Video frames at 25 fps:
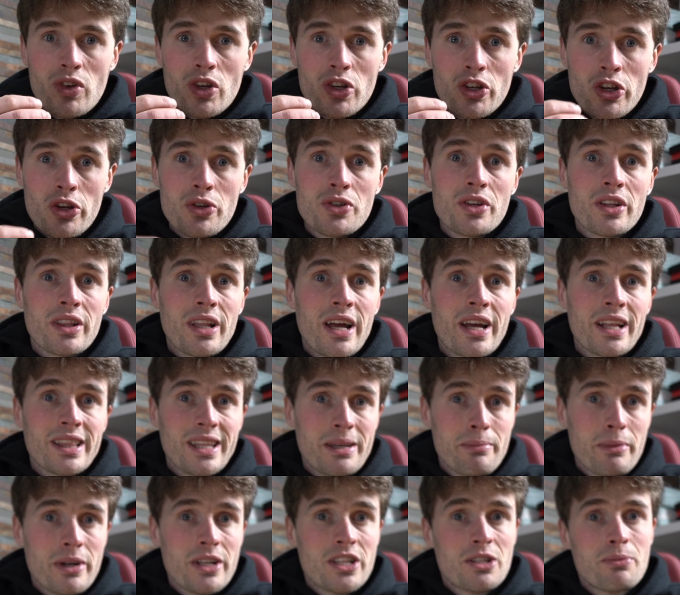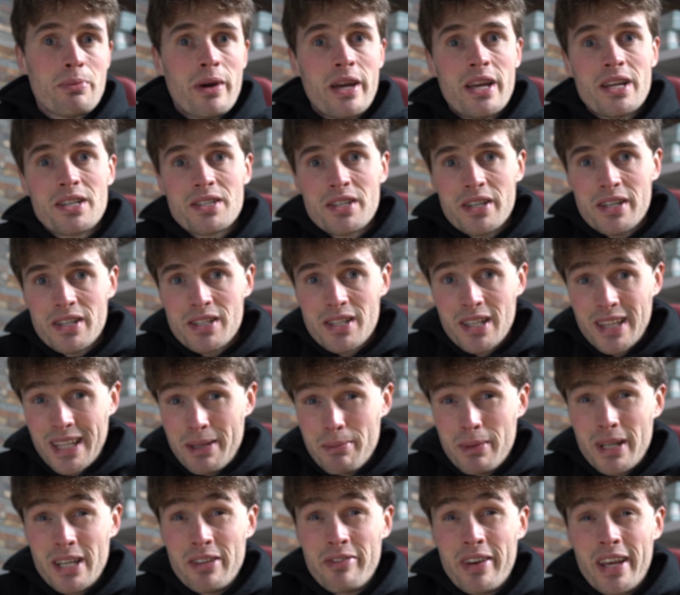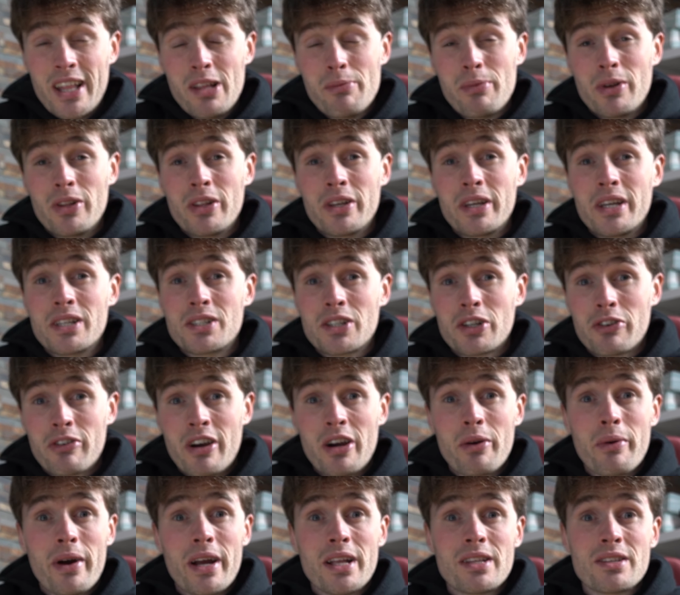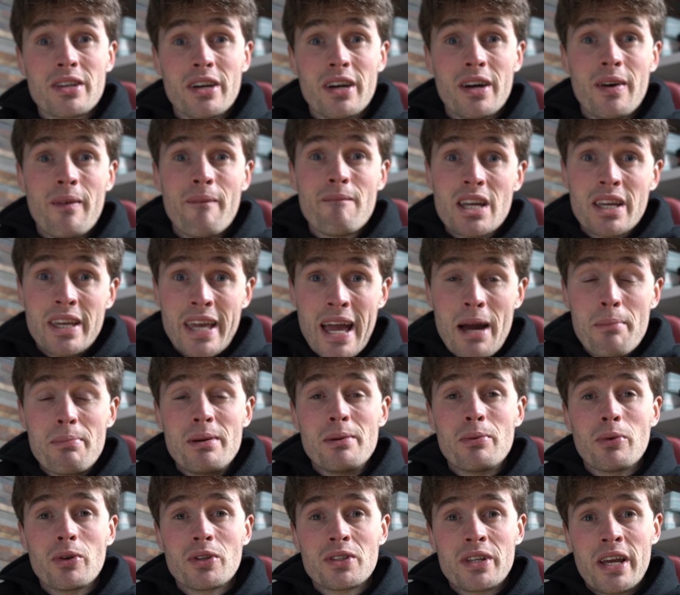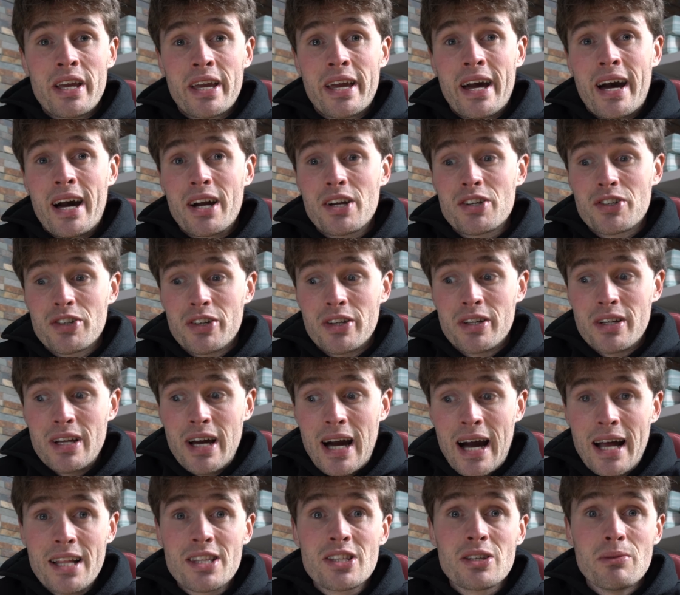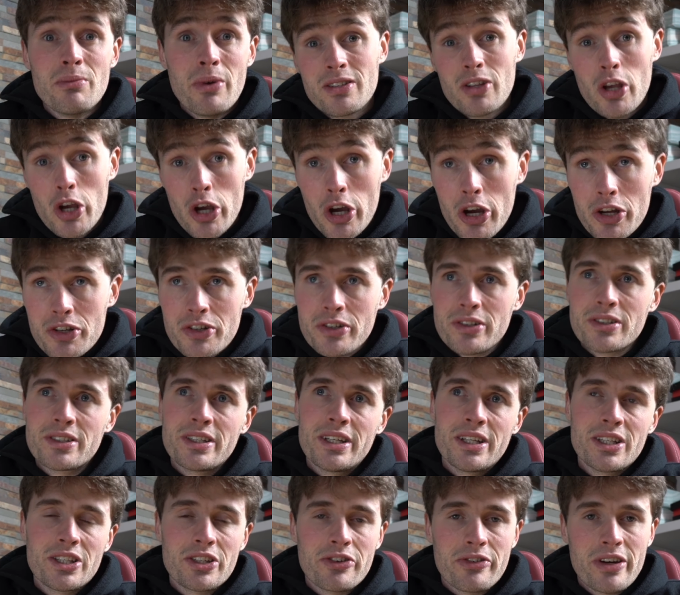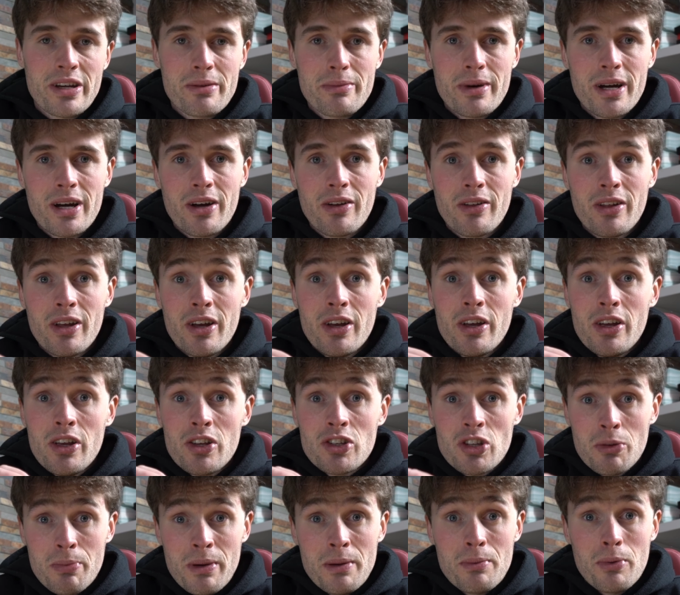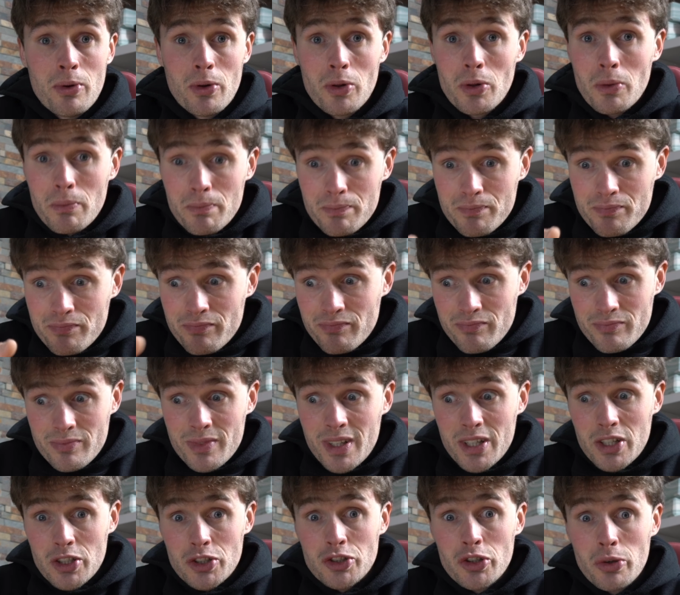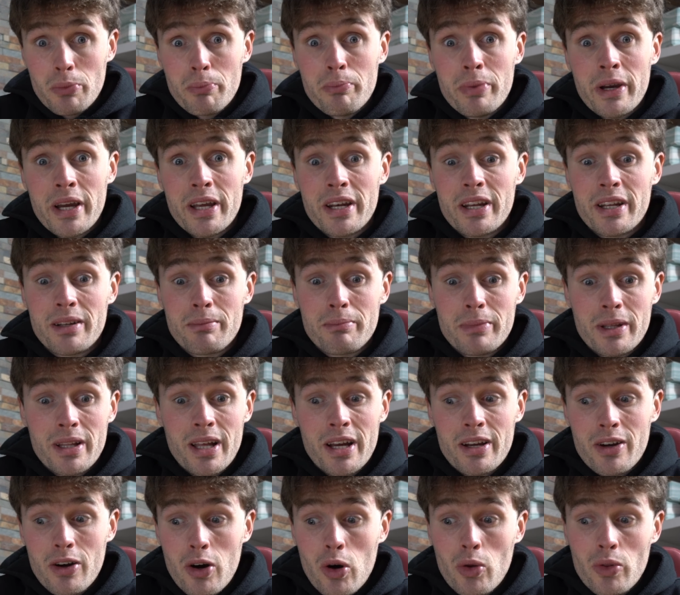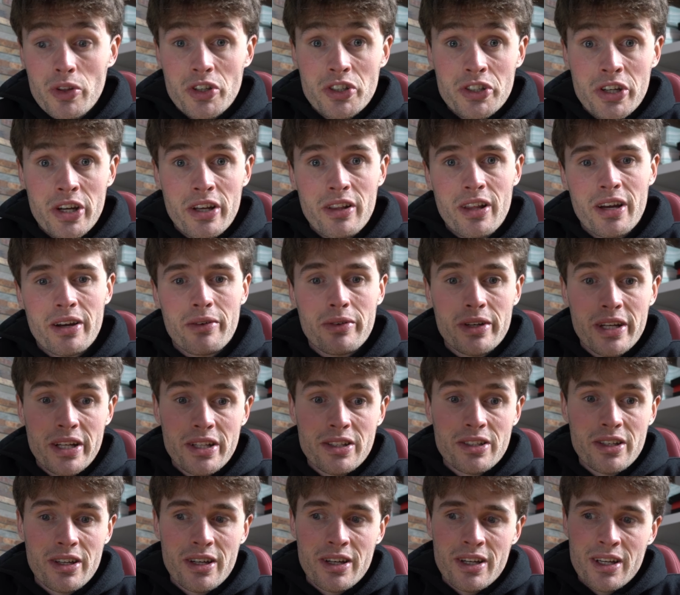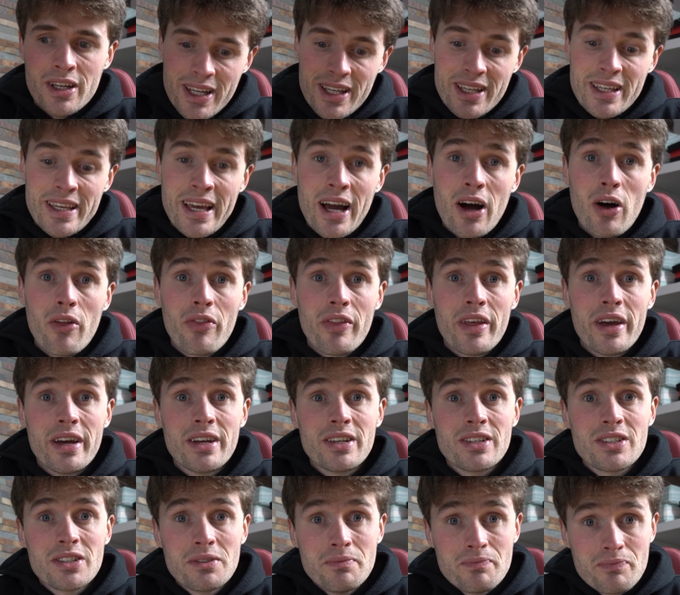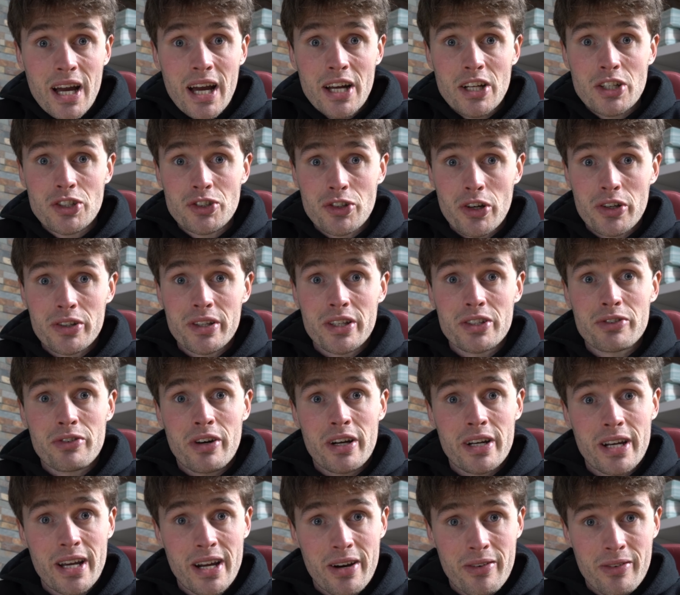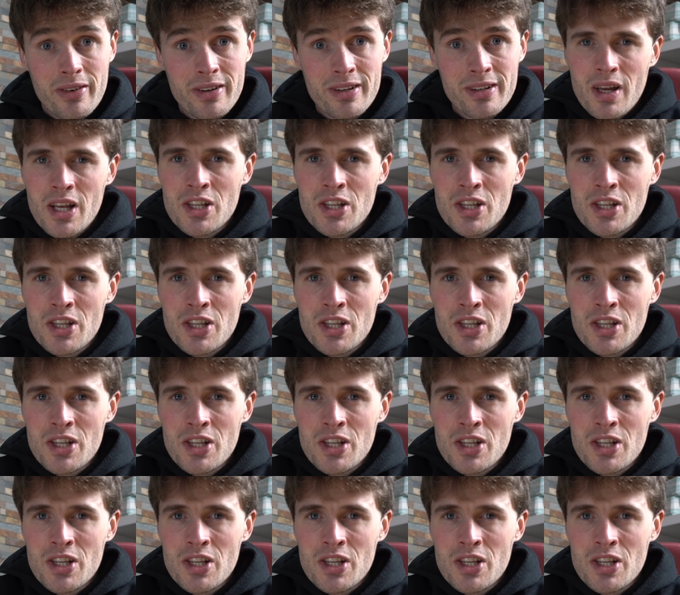Using like limited spaces and limited availability is a great way to get people to take action, add some urgency into your email so people jump in and be like, holy shit, like we need to get on this and join this right now.